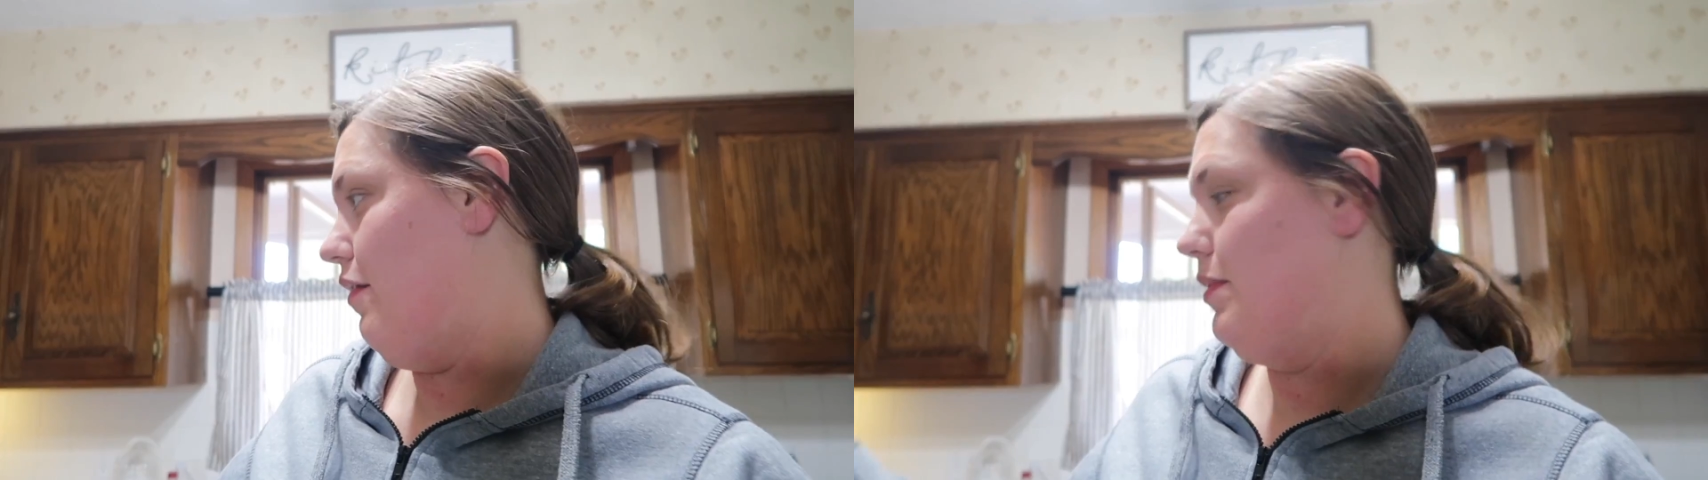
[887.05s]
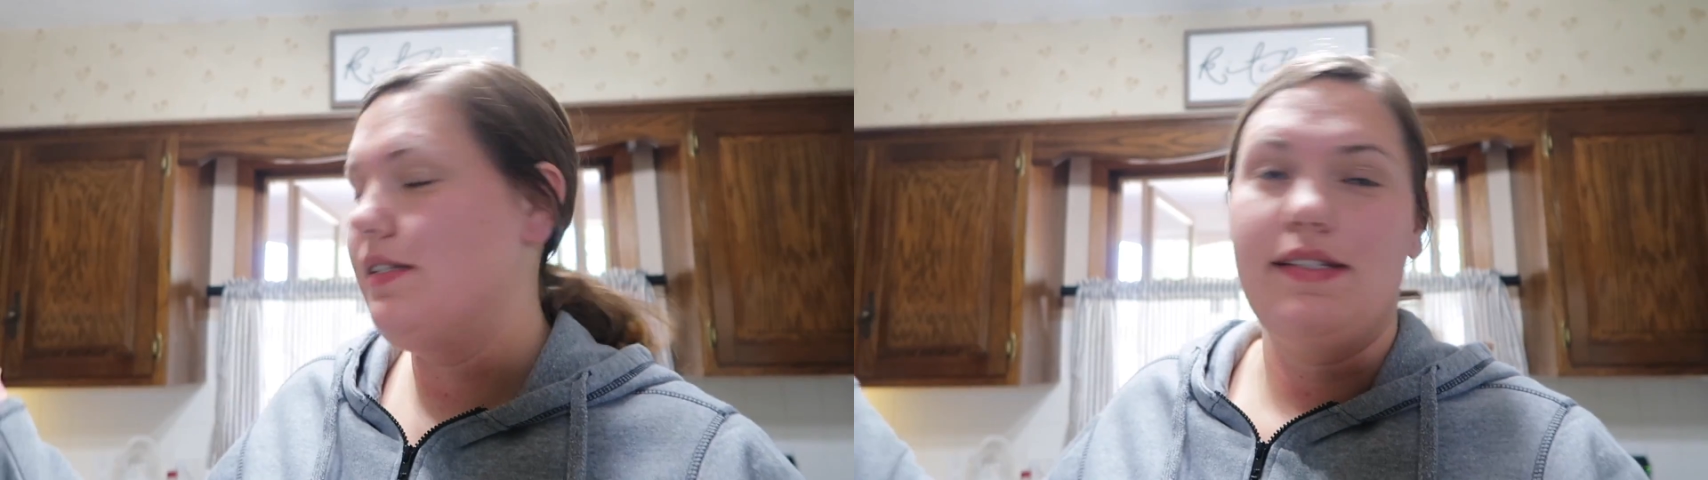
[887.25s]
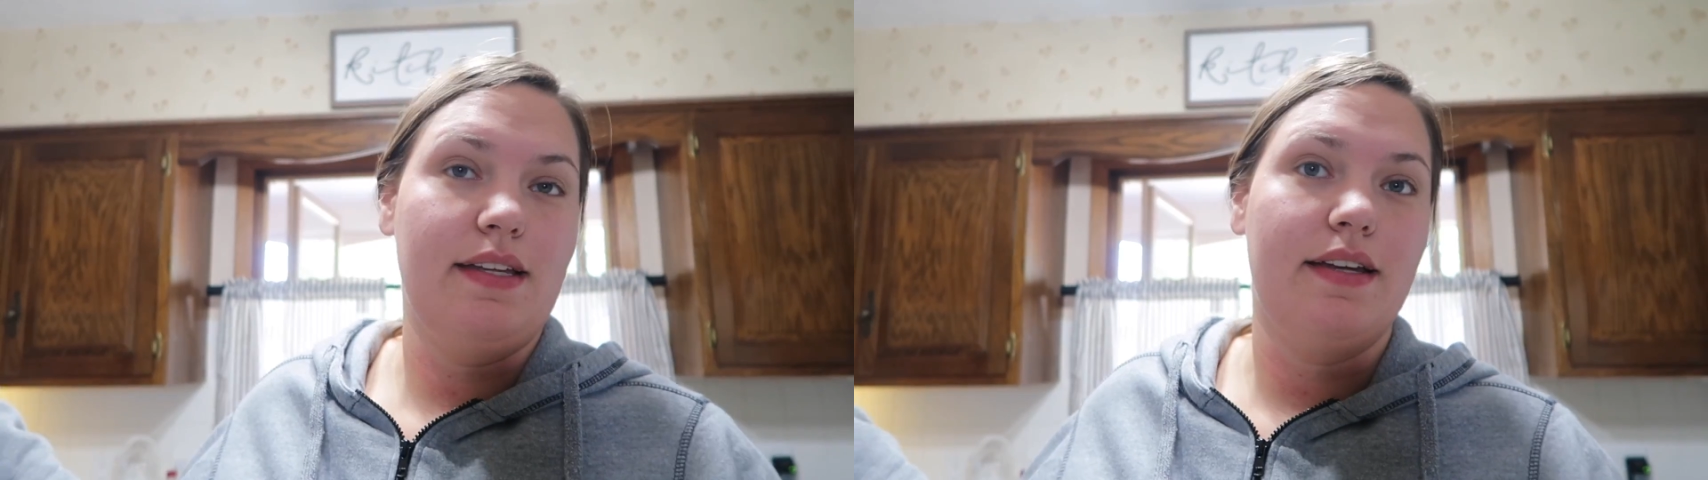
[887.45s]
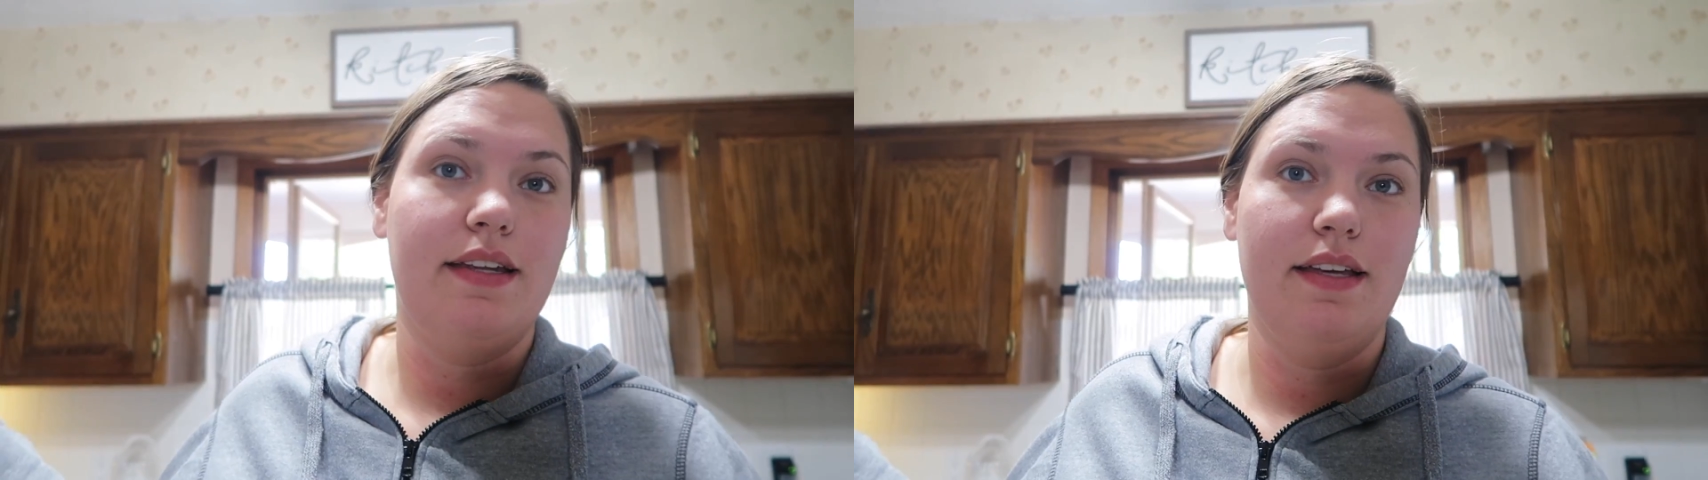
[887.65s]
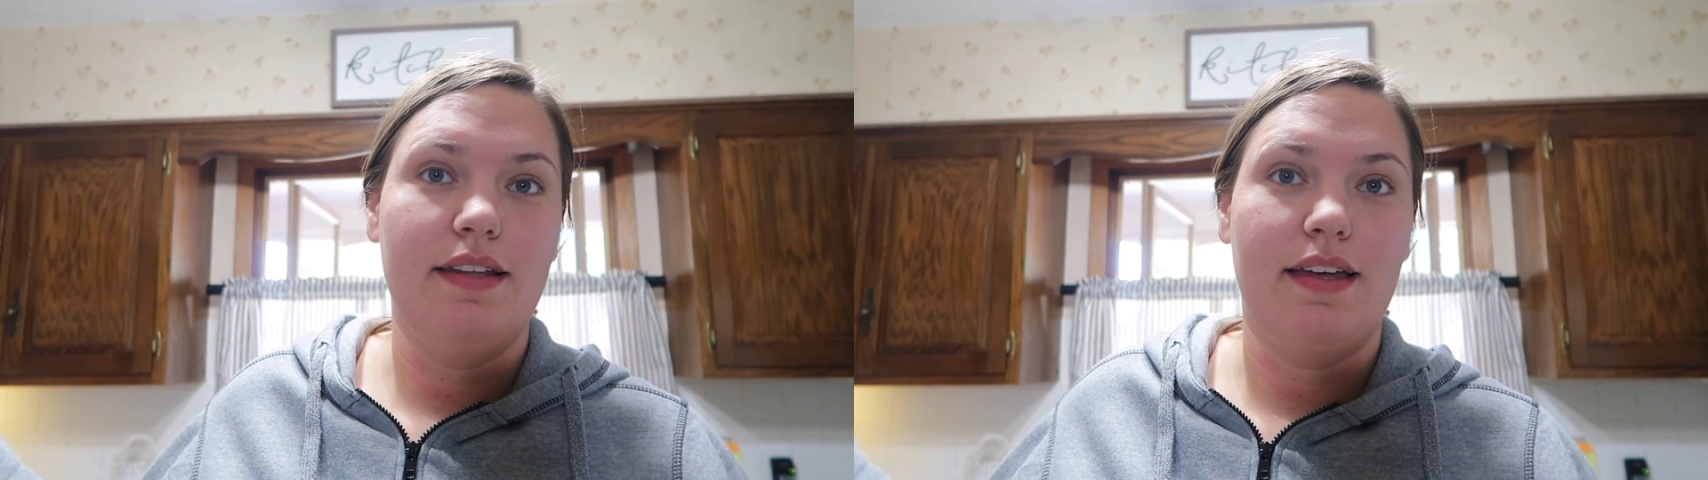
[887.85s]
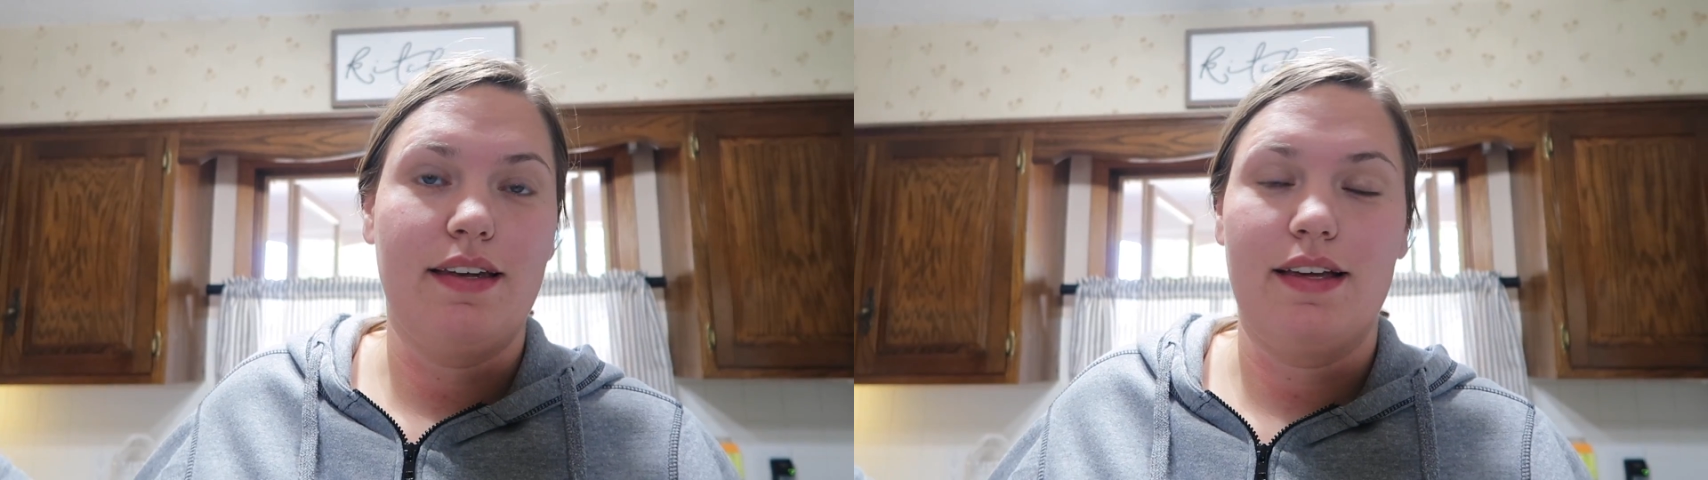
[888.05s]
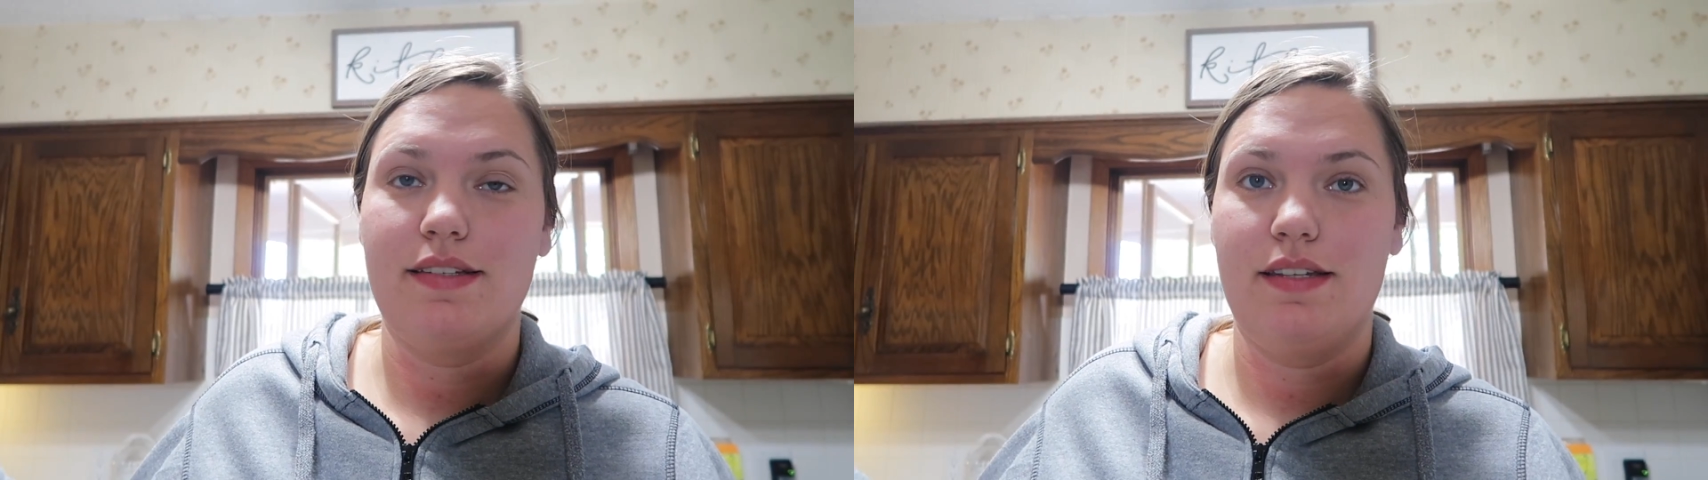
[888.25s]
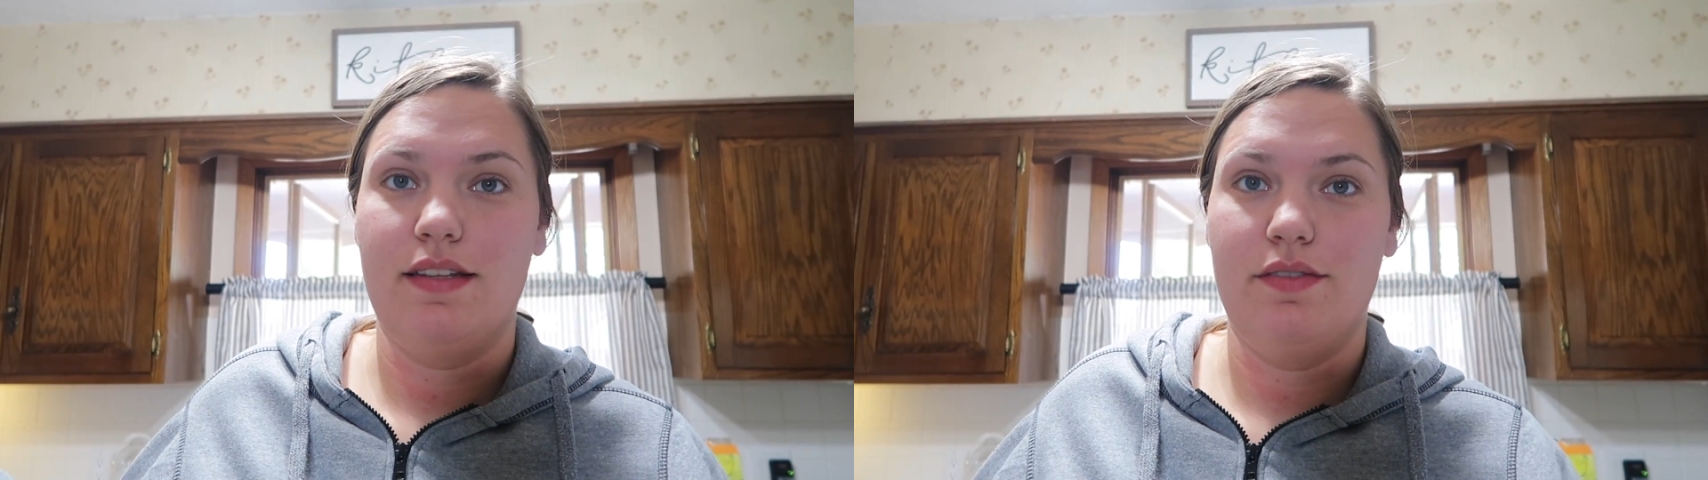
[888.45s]
I've been standing like
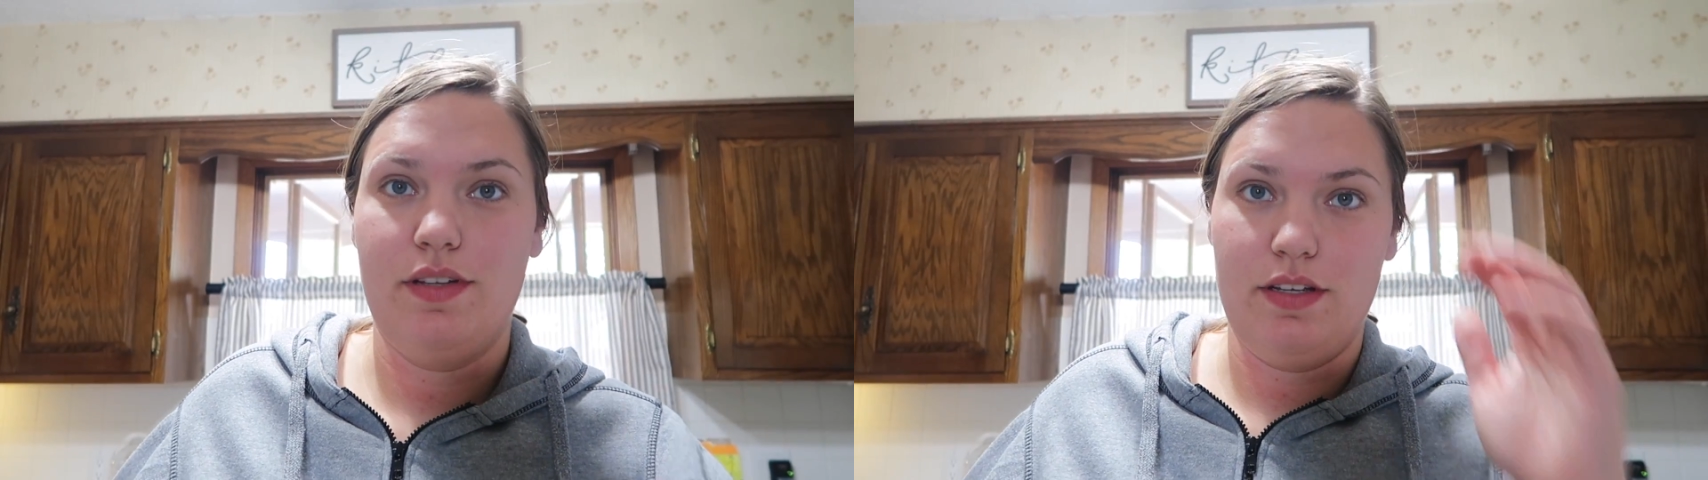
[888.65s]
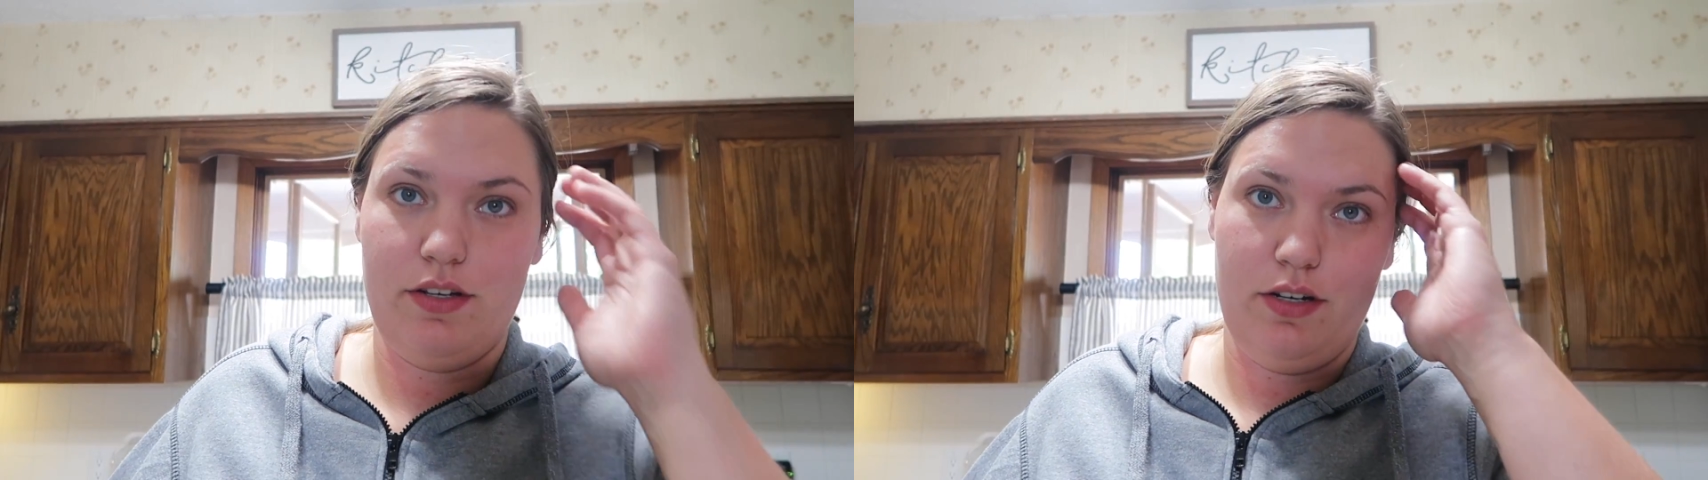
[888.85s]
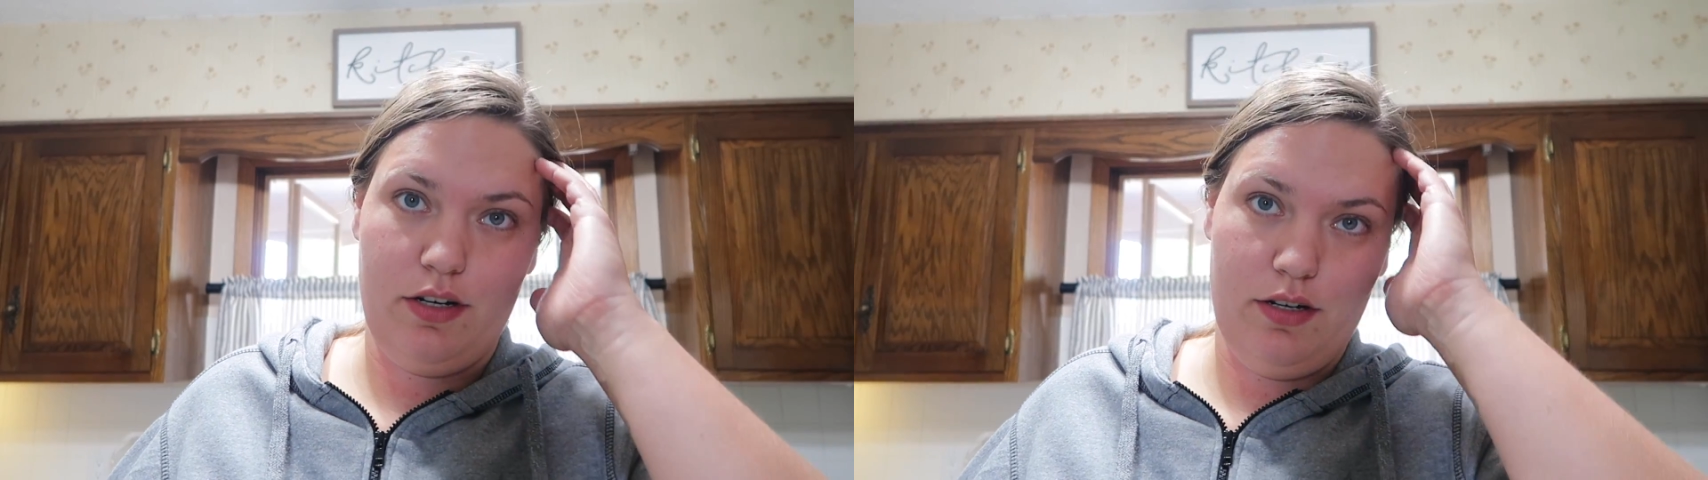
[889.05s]
next to the vinegar,